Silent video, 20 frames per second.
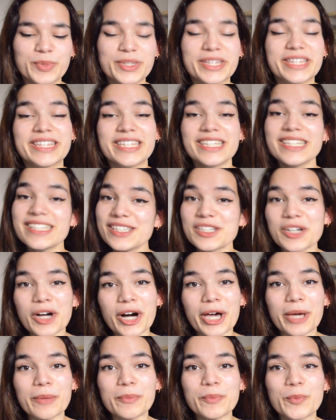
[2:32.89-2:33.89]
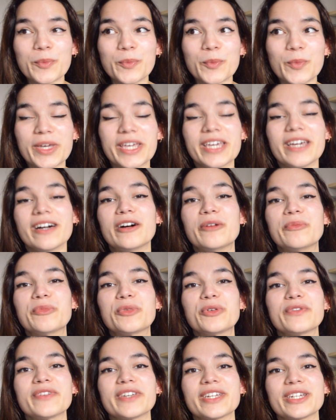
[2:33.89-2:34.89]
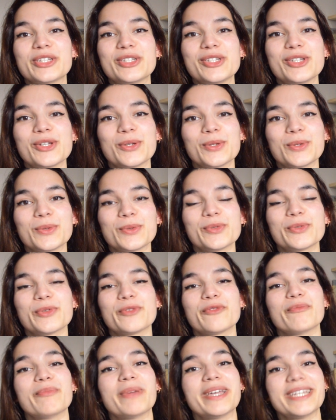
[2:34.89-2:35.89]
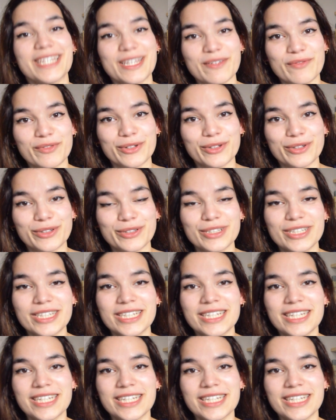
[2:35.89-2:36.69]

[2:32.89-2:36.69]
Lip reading: But this time we are moving to sort of medieval